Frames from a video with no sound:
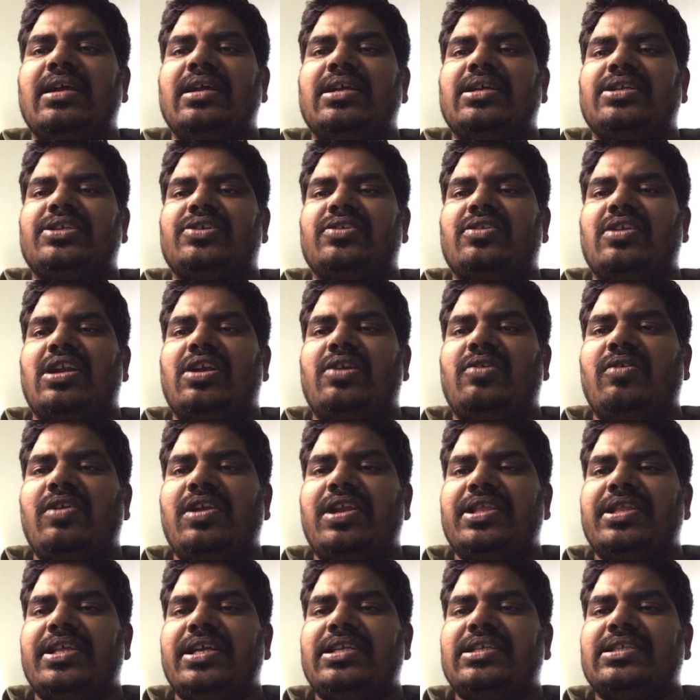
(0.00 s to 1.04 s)
So not only
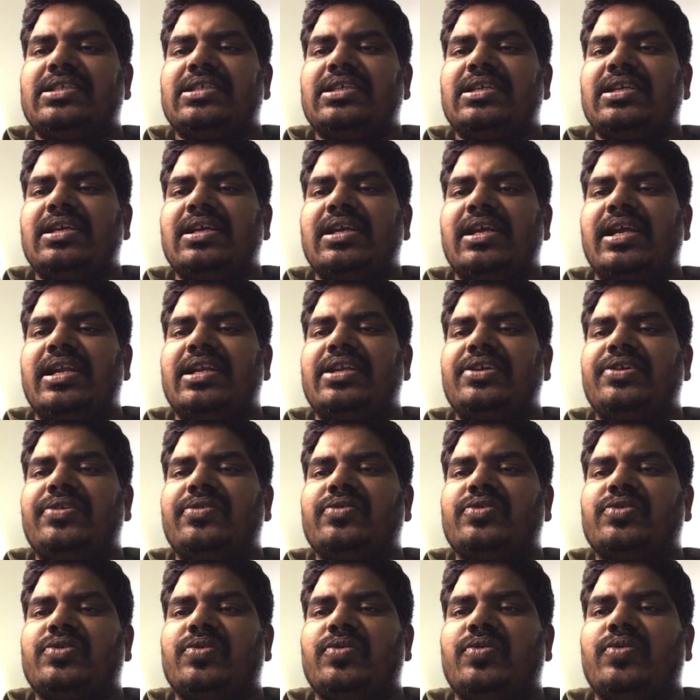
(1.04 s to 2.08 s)
this, it
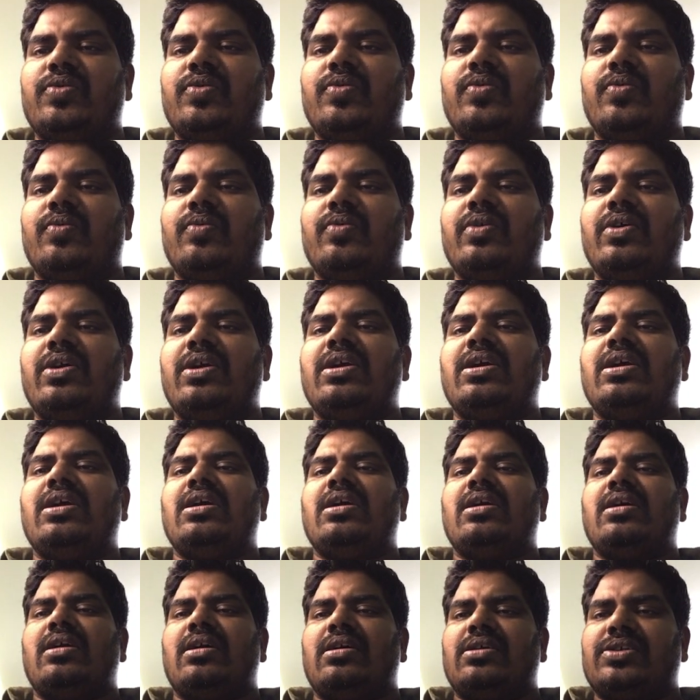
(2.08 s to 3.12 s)
used to do
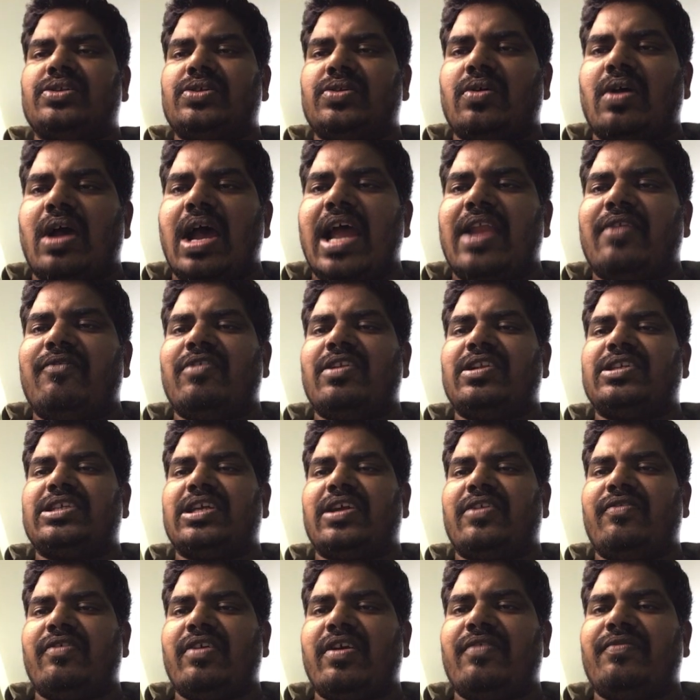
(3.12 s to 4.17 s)
so annual
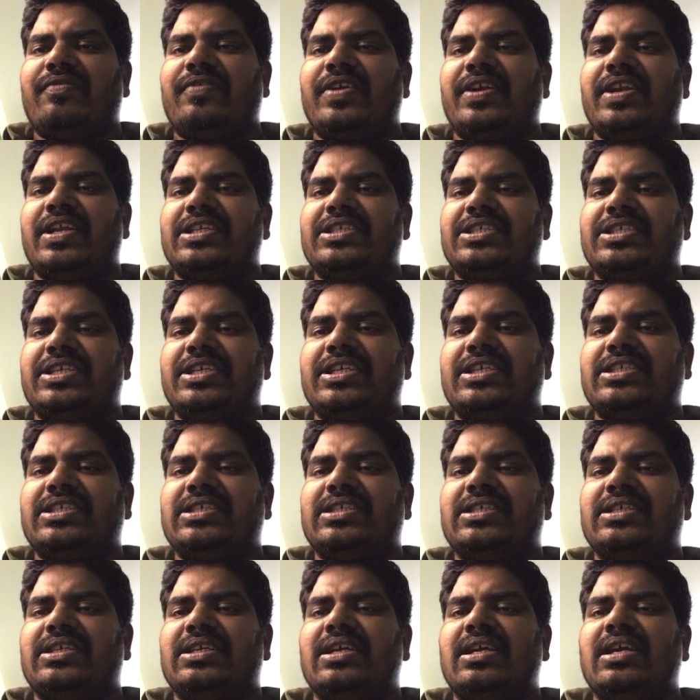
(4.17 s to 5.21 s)
survey of industries
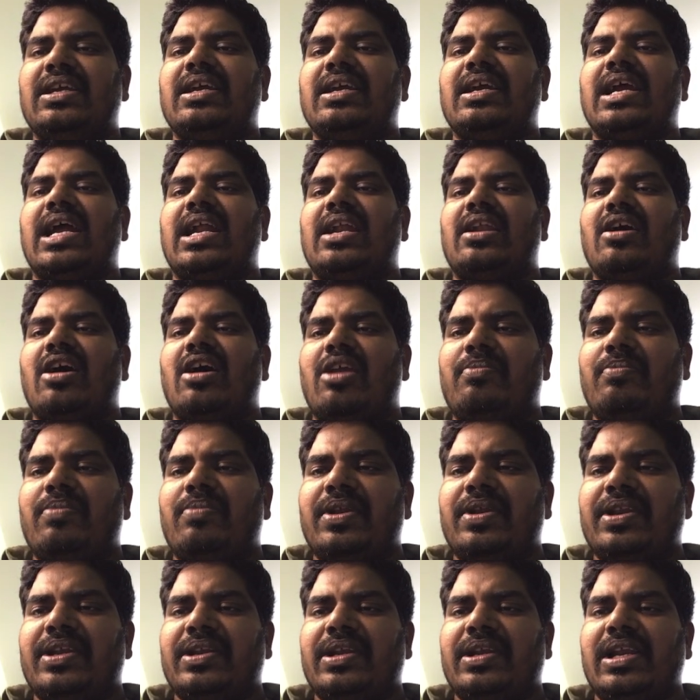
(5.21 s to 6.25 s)
and
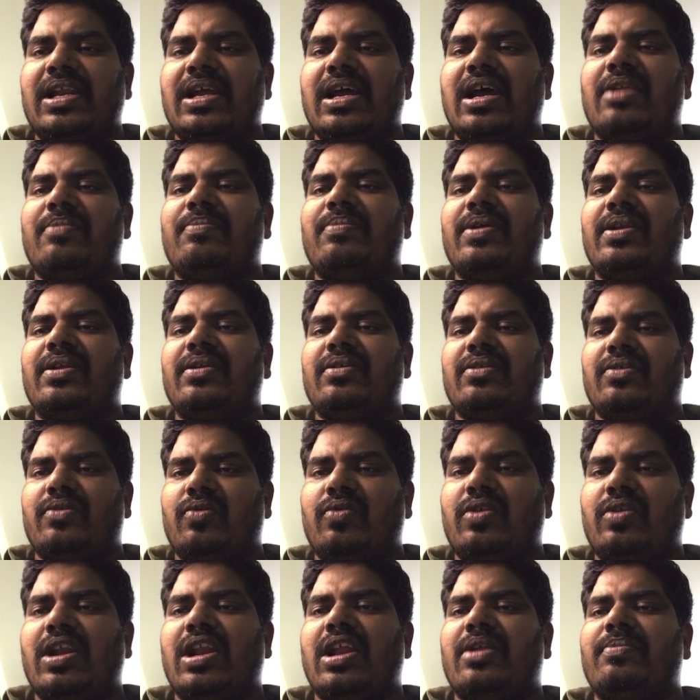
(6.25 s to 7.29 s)

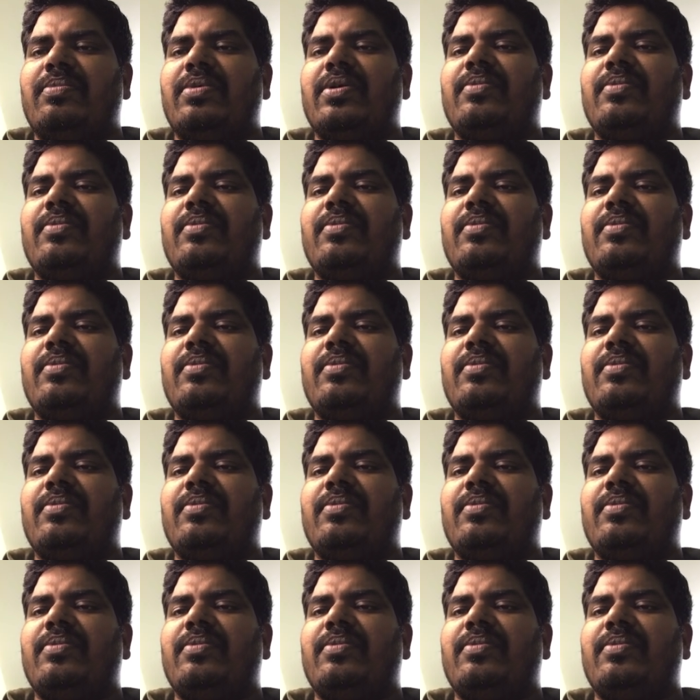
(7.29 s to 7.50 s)
rural urban